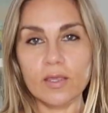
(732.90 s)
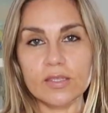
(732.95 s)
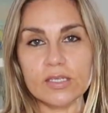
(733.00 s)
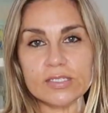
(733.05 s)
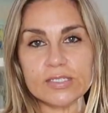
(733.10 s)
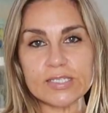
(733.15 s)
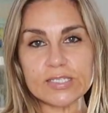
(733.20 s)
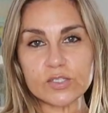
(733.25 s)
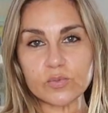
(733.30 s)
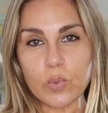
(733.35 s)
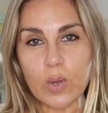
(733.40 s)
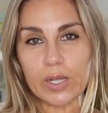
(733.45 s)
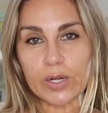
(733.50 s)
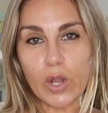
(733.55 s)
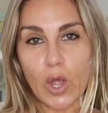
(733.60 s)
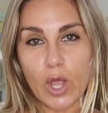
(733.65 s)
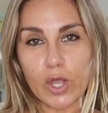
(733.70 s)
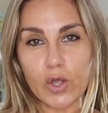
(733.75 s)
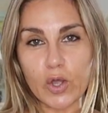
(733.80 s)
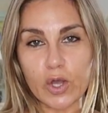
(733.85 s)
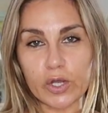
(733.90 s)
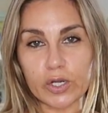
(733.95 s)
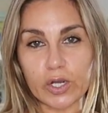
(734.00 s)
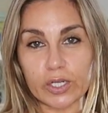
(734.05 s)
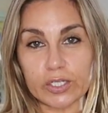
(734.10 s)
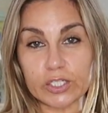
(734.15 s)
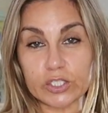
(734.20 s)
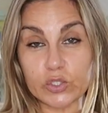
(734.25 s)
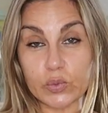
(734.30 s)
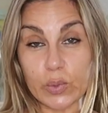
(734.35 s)
This is one I got
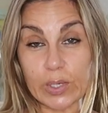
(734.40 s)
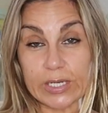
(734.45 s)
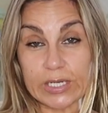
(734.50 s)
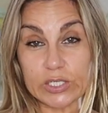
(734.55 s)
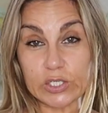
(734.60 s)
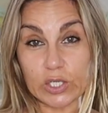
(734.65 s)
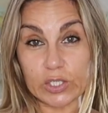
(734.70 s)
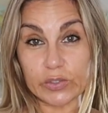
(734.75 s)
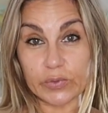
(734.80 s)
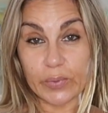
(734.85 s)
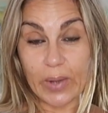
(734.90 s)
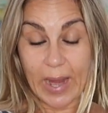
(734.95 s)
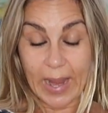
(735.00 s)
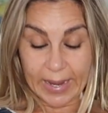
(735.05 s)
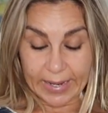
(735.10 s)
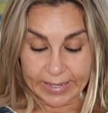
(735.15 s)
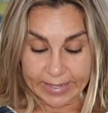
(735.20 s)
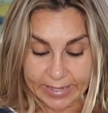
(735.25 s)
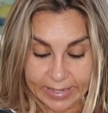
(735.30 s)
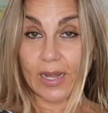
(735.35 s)
on a $20 rack.